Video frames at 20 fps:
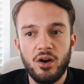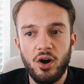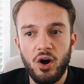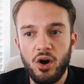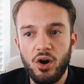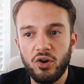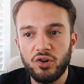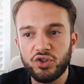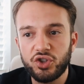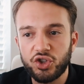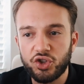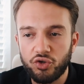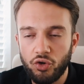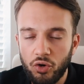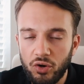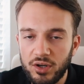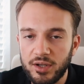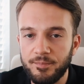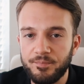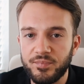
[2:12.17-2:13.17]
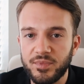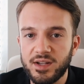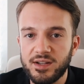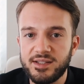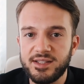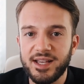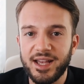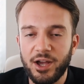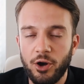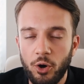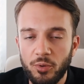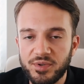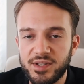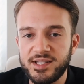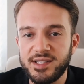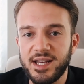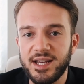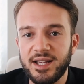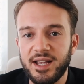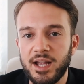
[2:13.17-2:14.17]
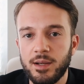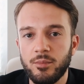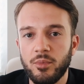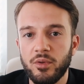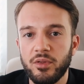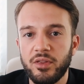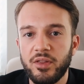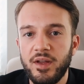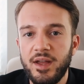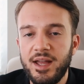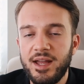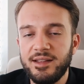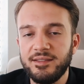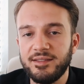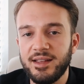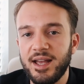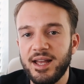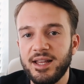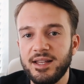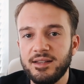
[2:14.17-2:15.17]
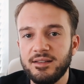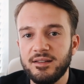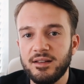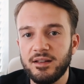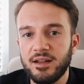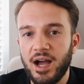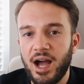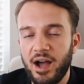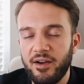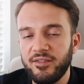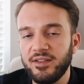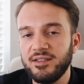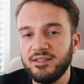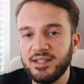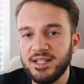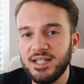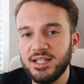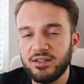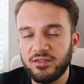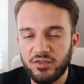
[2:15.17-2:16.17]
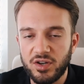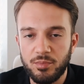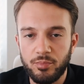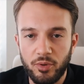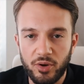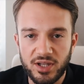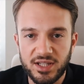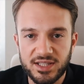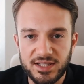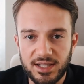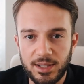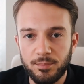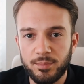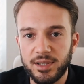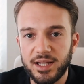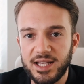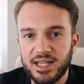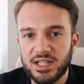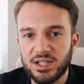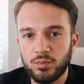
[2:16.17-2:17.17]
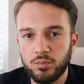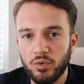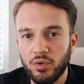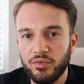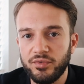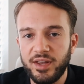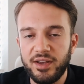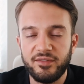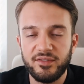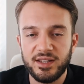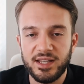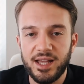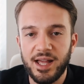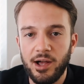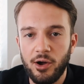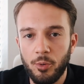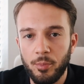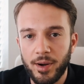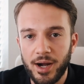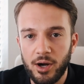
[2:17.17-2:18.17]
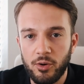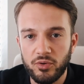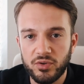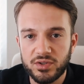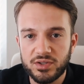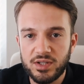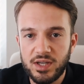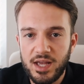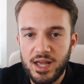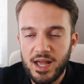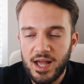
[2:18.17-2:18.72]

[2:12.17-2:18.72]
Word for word: are struggling to get up to 10k a month, then having these 3 points in place will definitely help out.